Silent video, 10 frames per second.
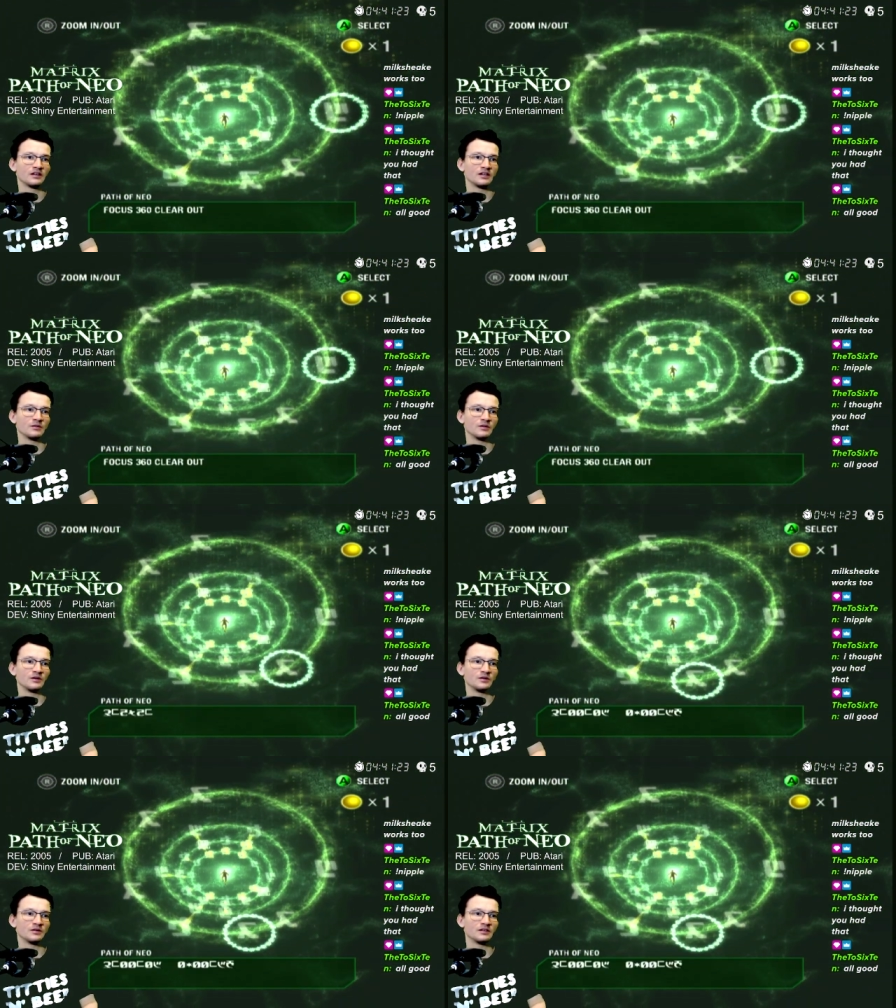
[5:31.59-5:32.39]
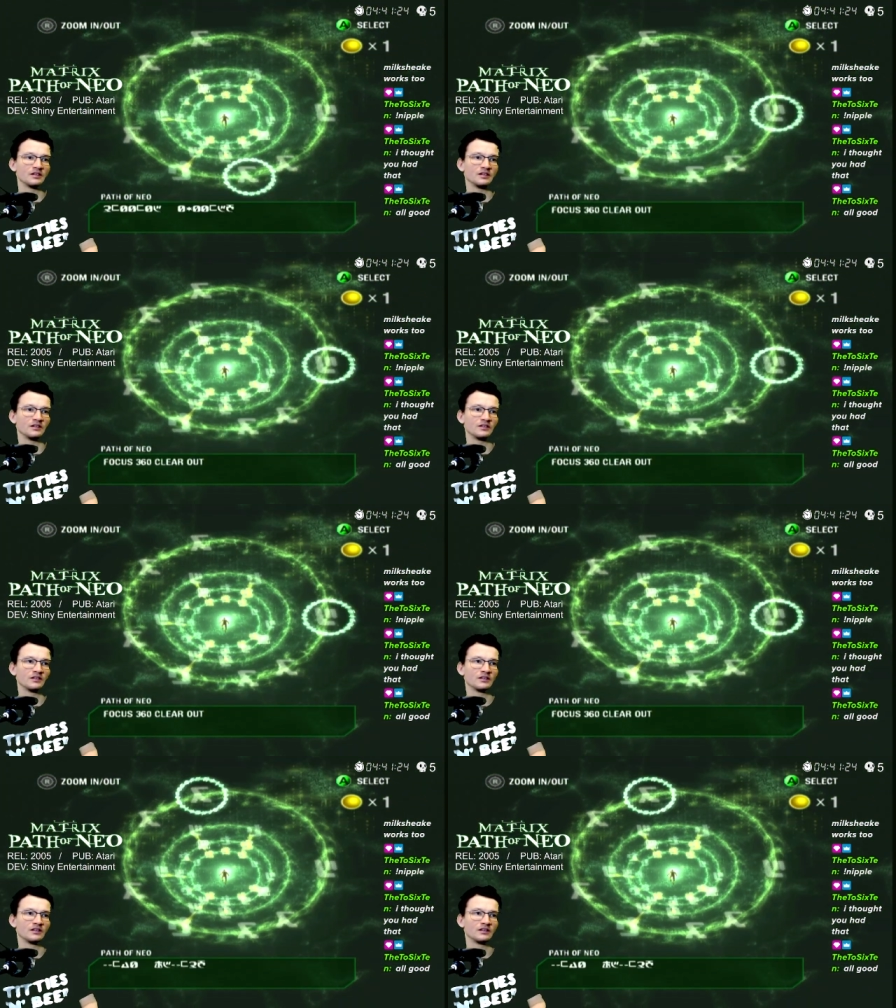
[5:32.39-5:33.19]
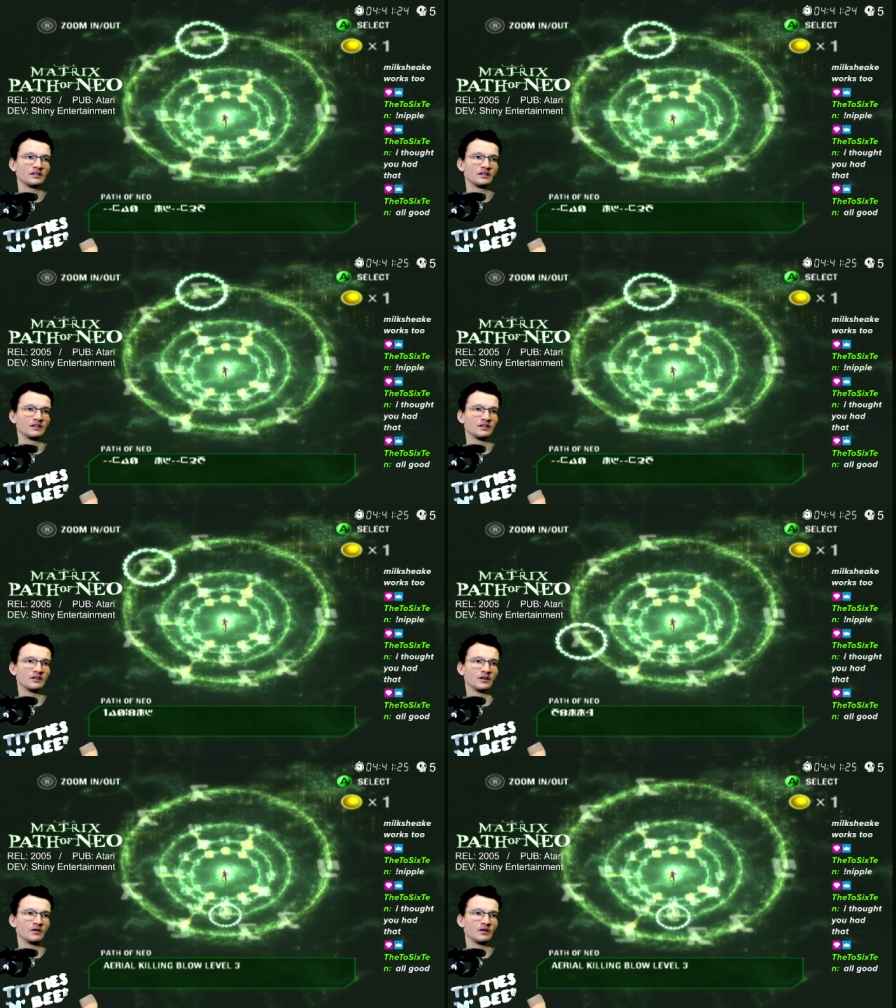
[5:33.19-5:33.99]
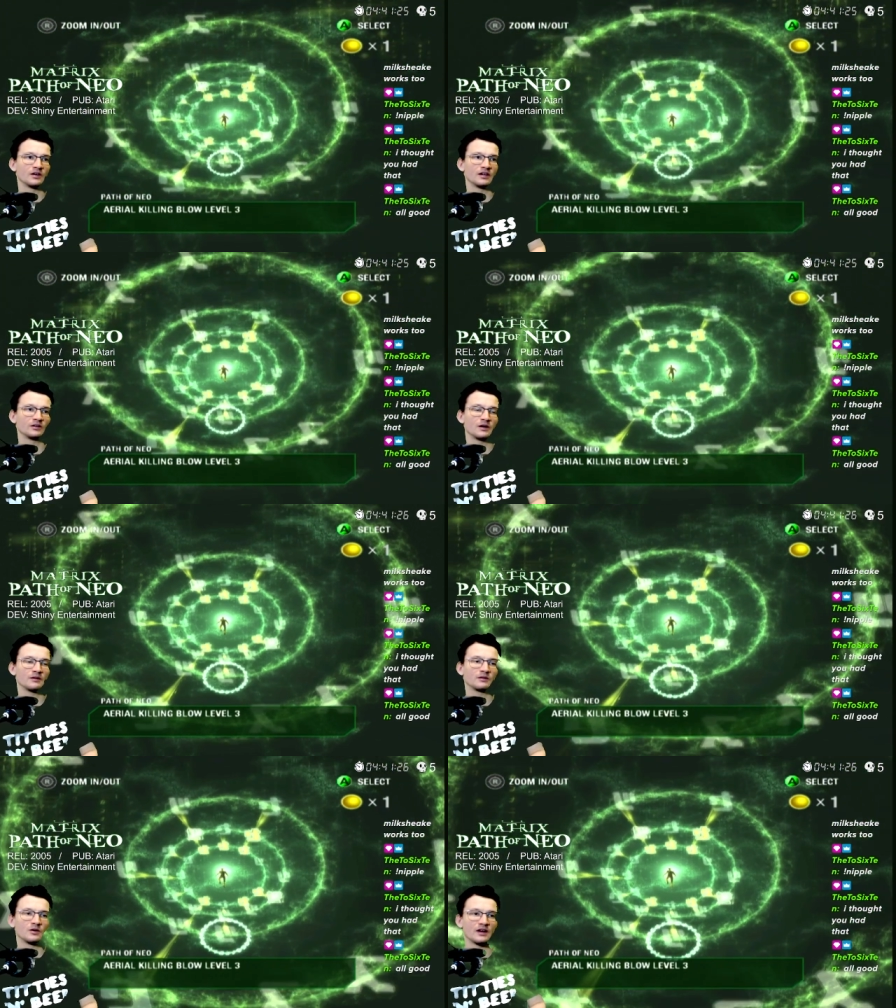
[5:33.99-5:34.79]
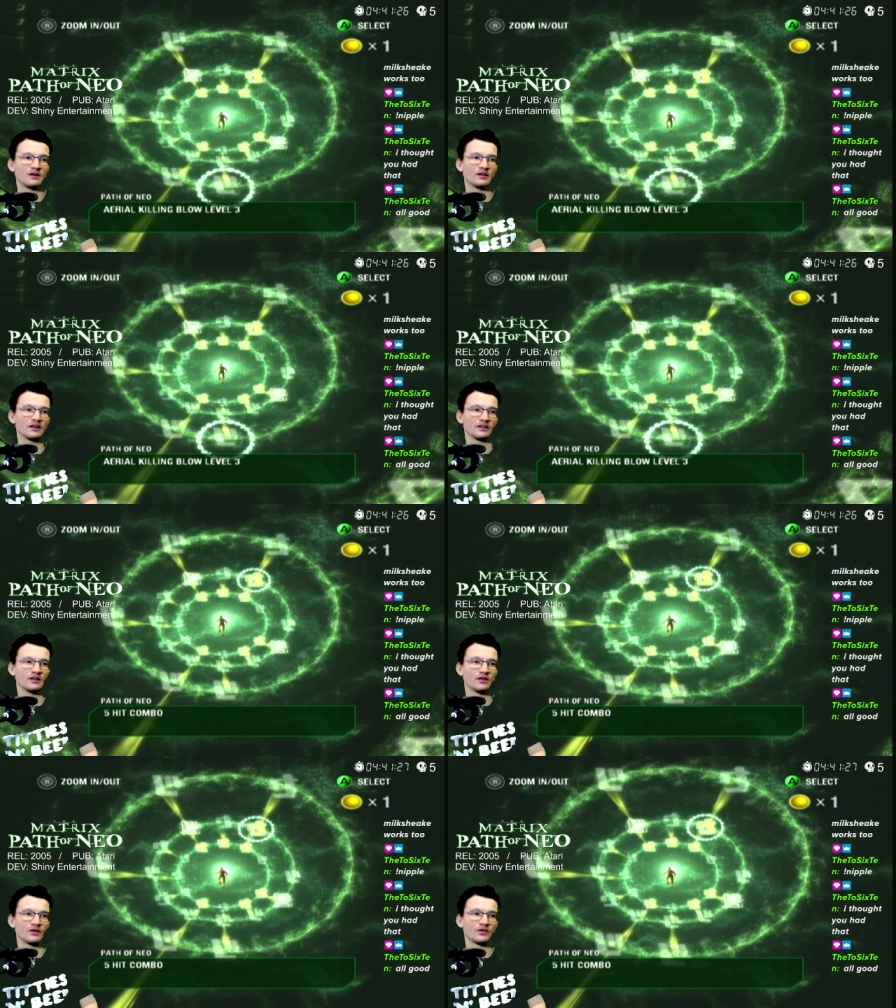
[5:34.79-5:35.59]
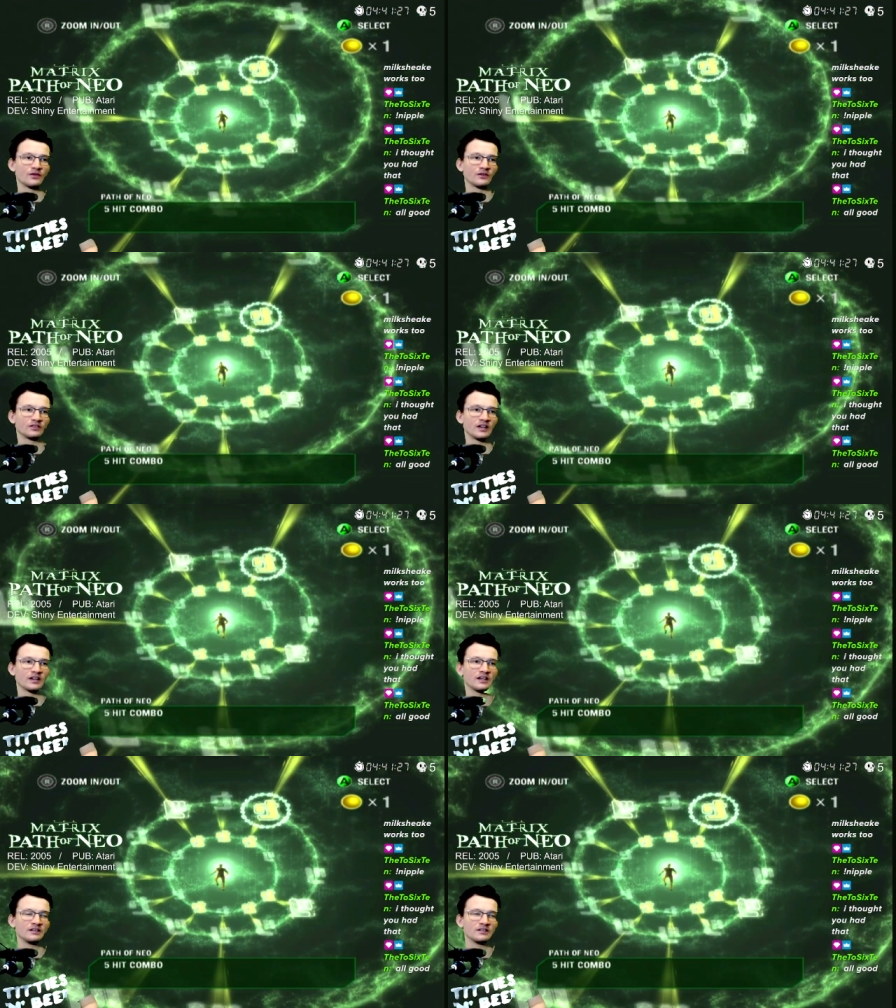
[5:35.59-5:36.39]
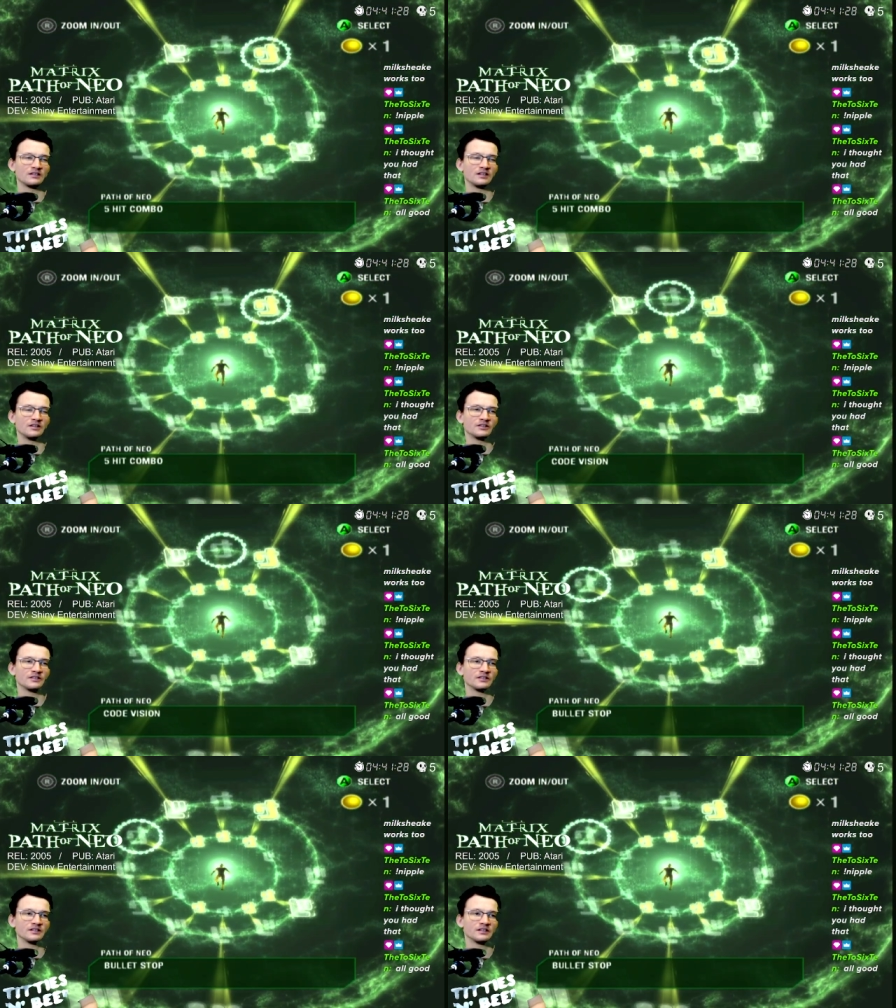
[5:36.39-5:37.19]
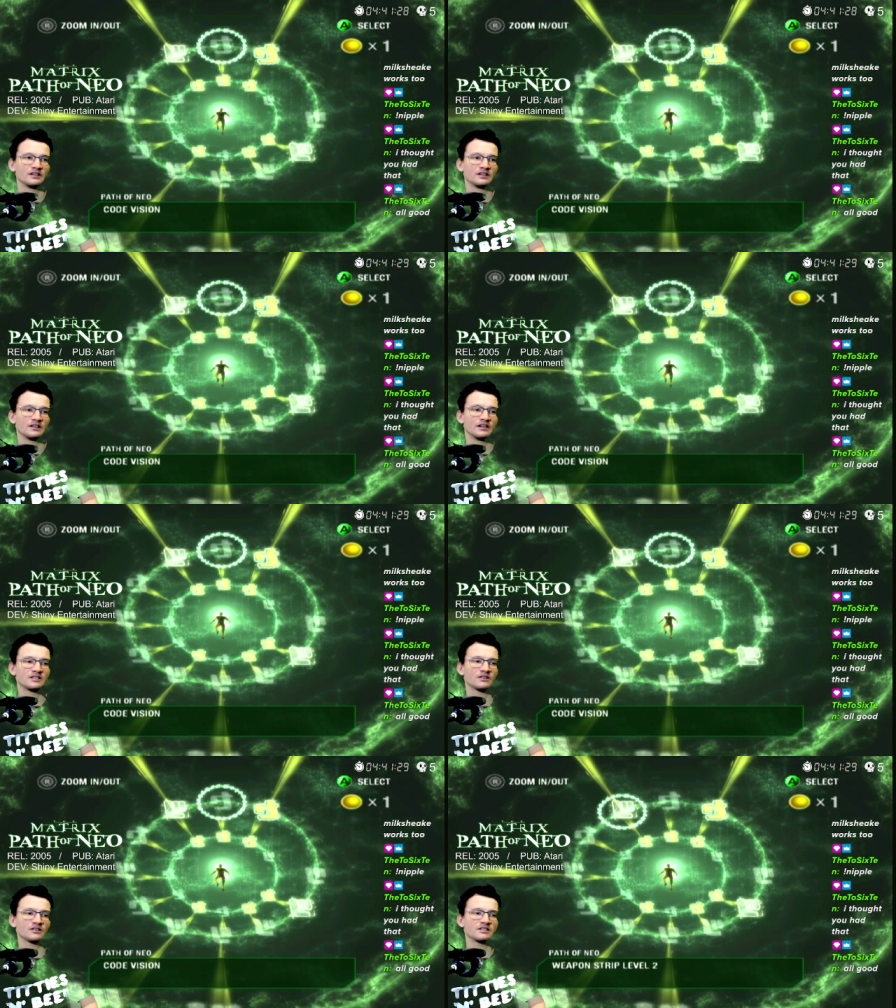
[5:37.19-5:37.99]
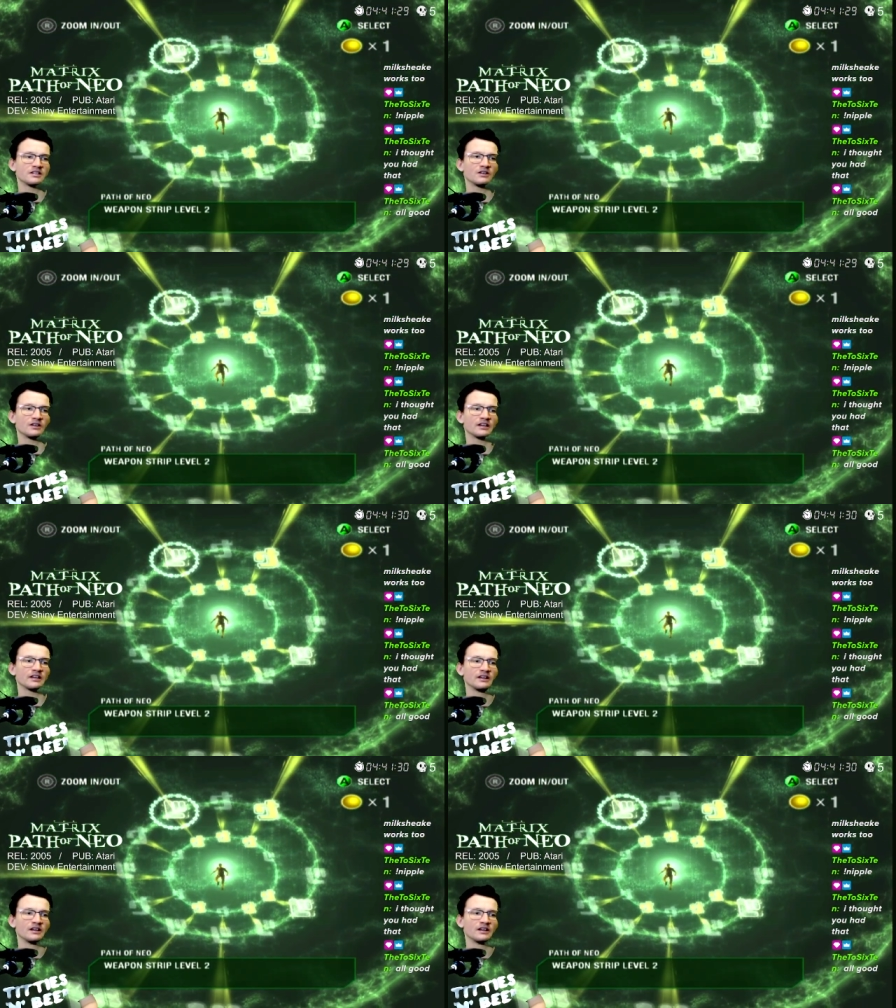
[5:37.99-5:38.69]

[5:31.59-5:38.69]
Can we do one of these? No. Okay, so we have to go down to like the, the second tier. It's hard to tell. Like,